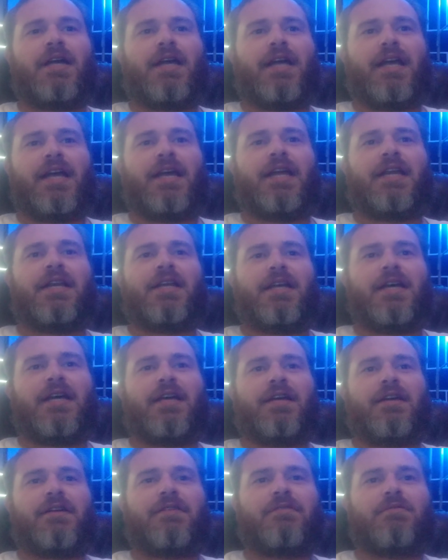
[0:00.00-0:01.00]
And
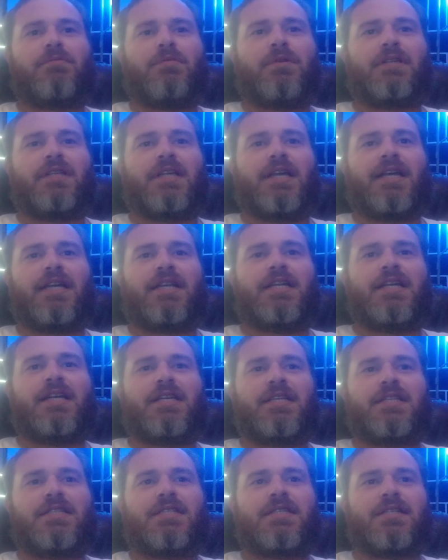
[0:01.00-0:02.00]
what that
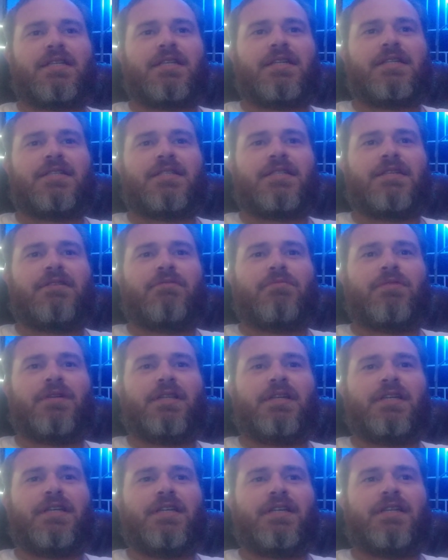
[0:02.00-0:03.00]
does is it
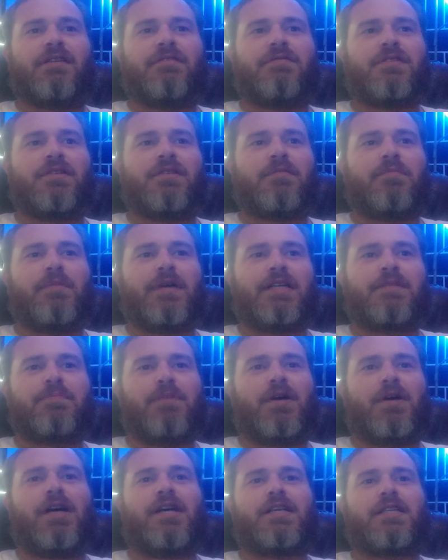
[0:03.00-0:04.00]
really gives you the best
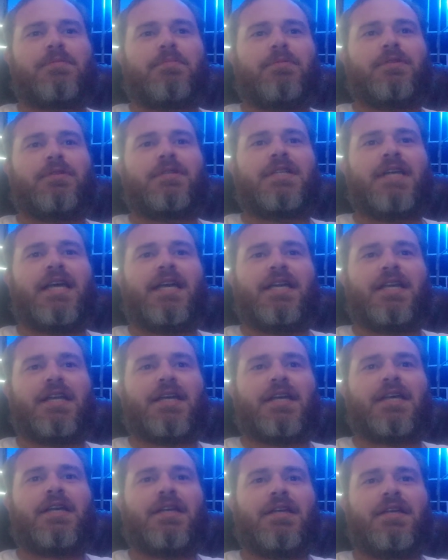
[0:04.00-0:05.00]
possible
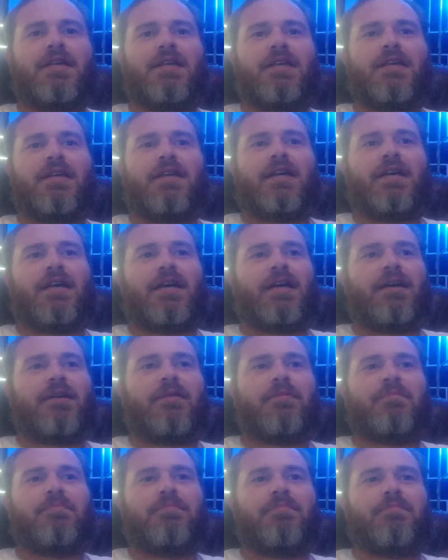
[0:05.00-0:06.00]
data
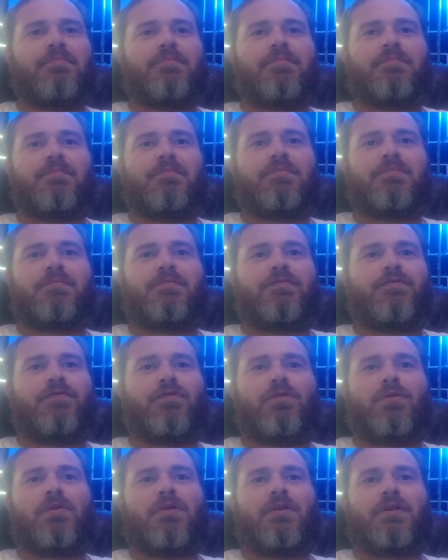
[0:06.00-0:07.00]

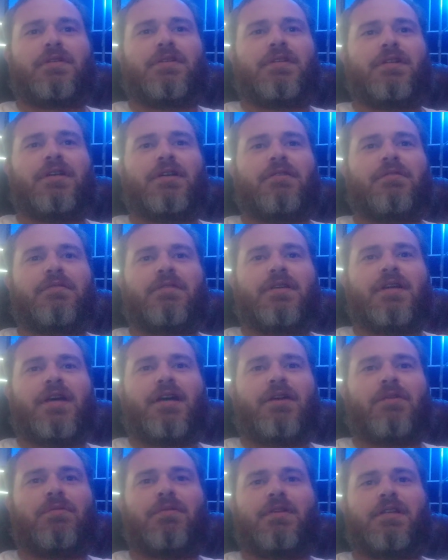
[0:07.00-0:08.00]
for
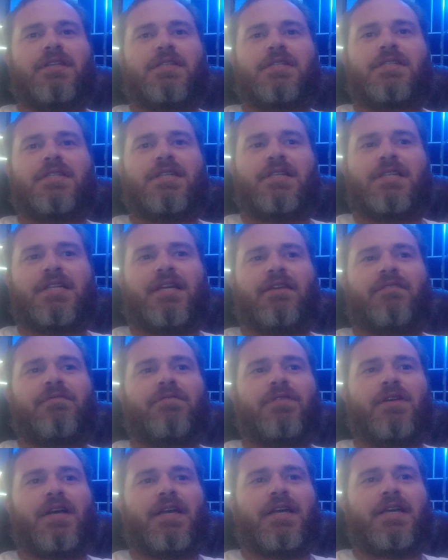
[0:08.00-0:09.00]
not only the Seitec
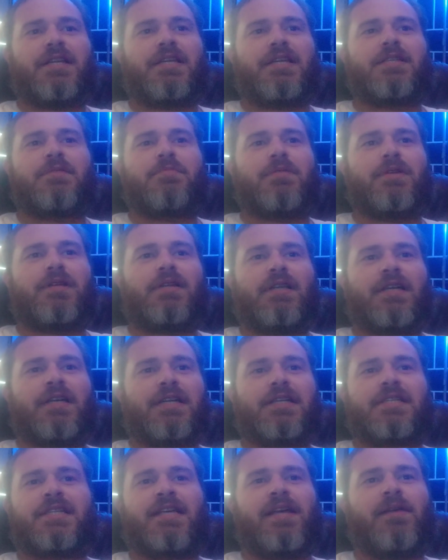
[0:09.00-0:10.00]
varieties, but like
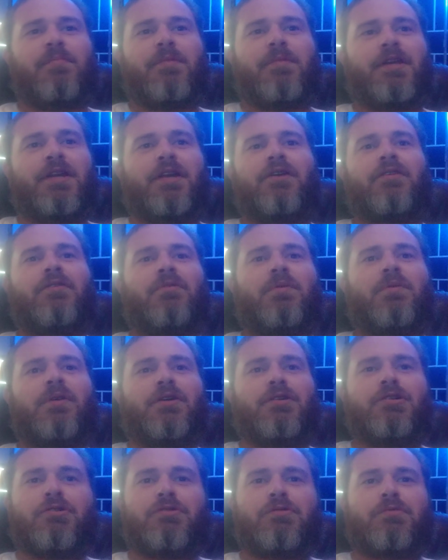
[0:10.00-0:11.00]
I say, many other
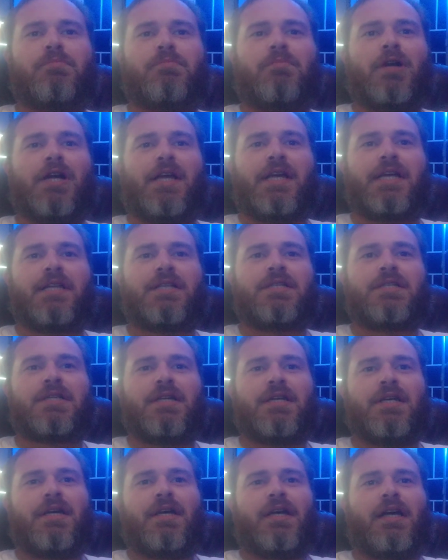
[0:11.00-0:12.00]
well-known brands.
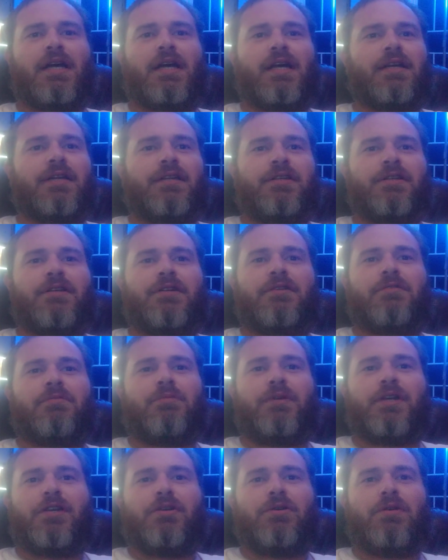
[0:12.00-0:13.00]

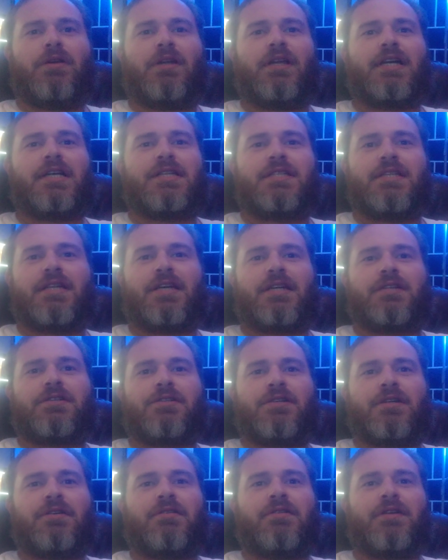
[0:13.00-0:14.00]
We utilize next
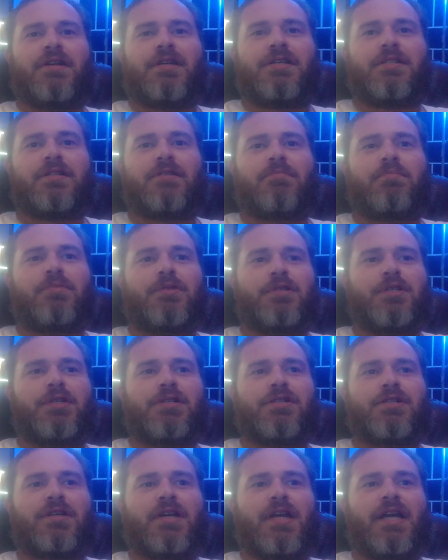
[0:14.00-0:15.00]
generation
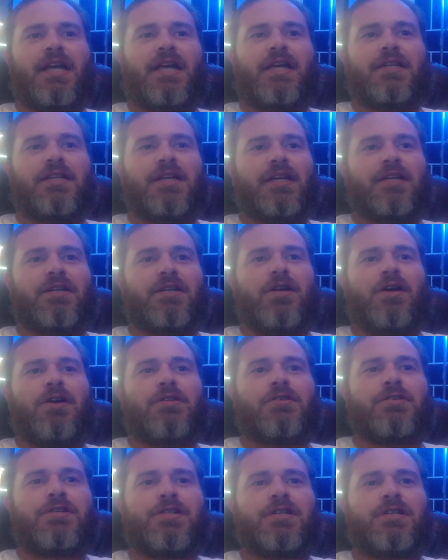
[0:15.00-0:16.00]
precision ag
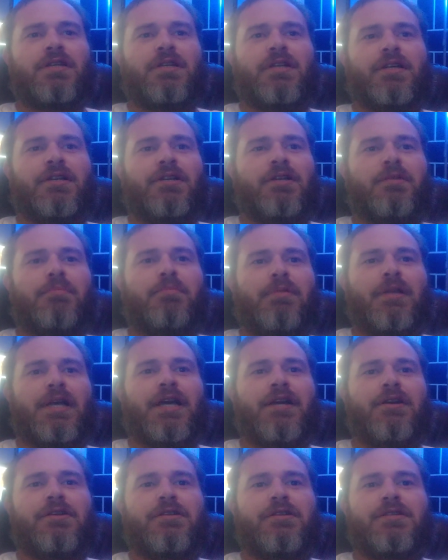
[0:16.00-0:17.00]
technology in our
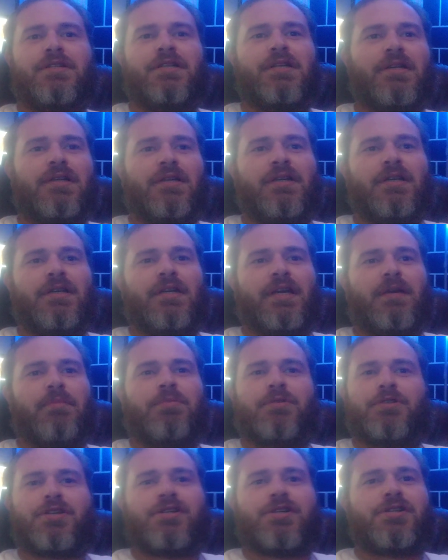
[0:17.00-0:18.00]
planters and
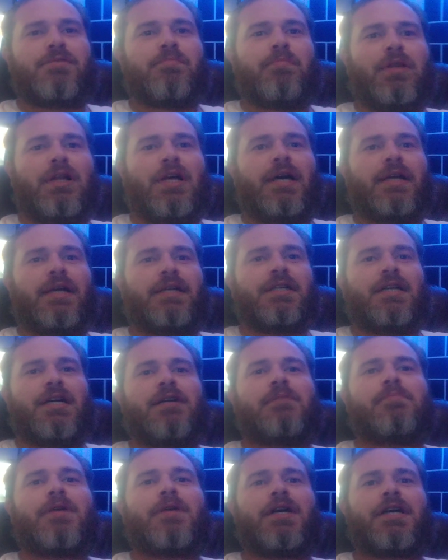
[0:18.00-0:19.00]
precision plot
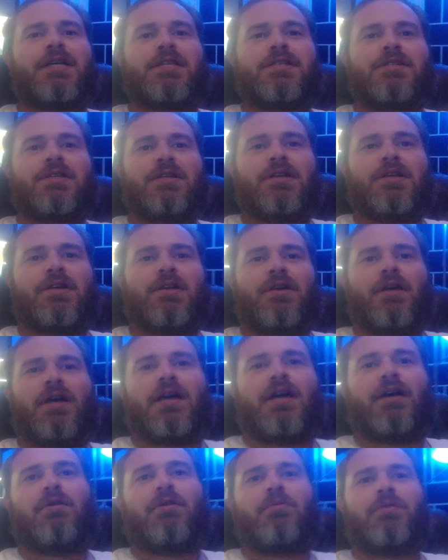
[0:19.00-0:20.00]
combines.
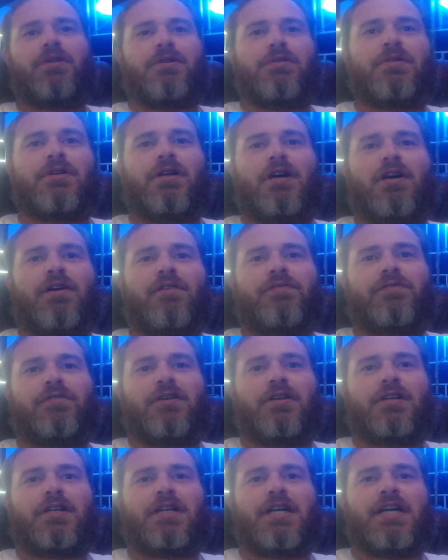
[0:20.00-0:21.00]
We do it all
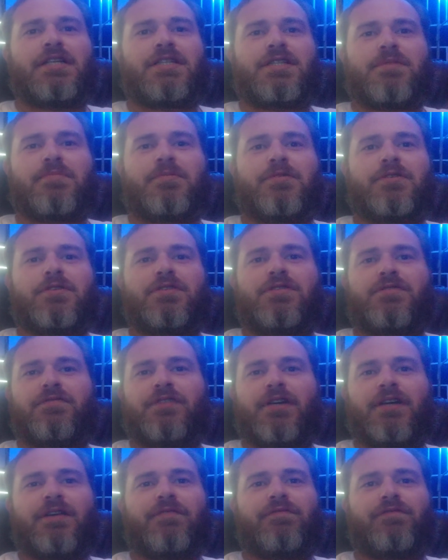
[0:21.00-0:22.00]
for our customers
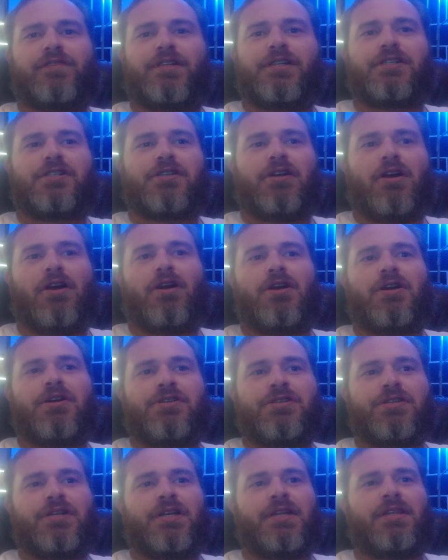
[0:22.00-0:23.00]
free of
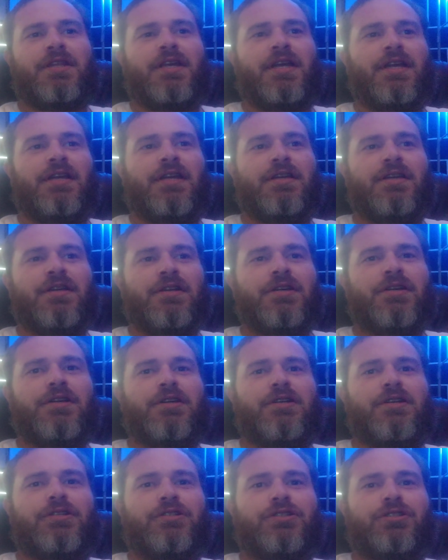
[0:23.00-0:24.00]
charge, and then
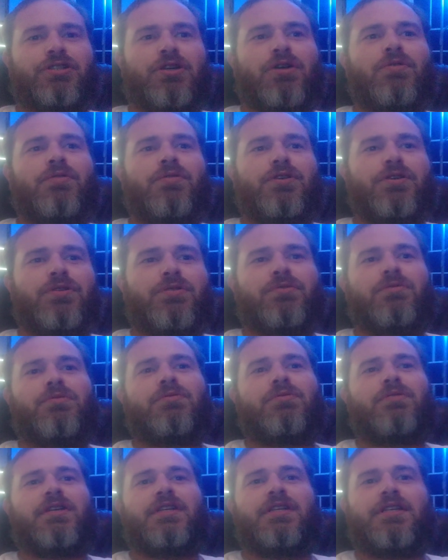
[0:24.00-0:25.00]
show
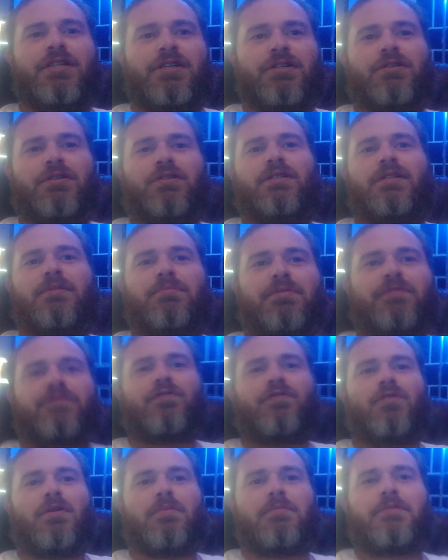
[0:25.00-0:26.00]
you the yield and
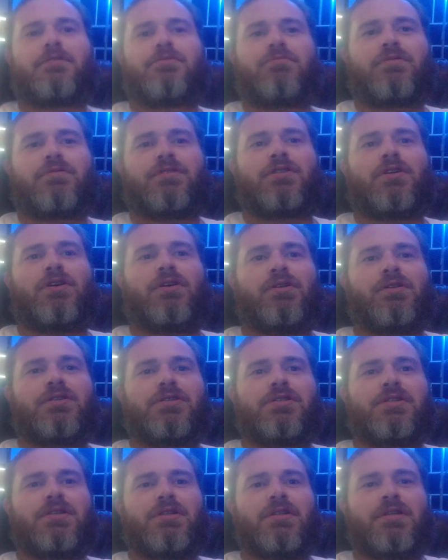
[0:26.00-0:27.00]
performance
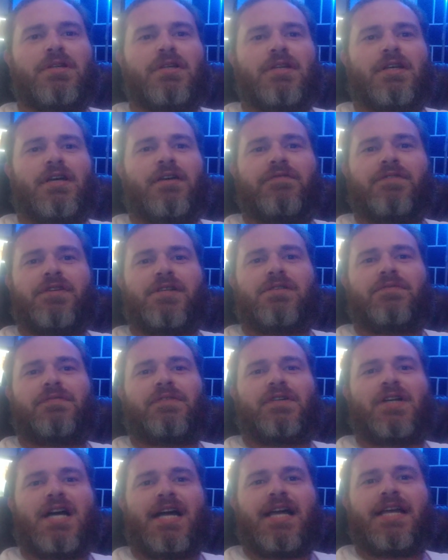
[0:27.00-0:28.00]
results of each
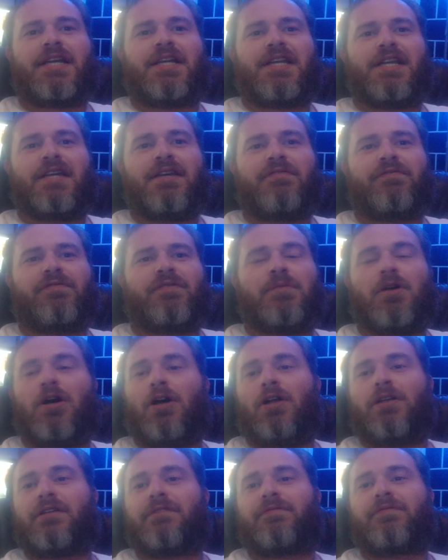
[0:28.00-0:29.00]
variety from
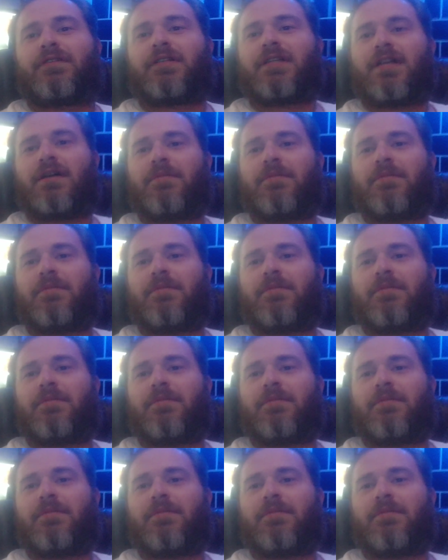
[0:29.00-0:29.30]
all different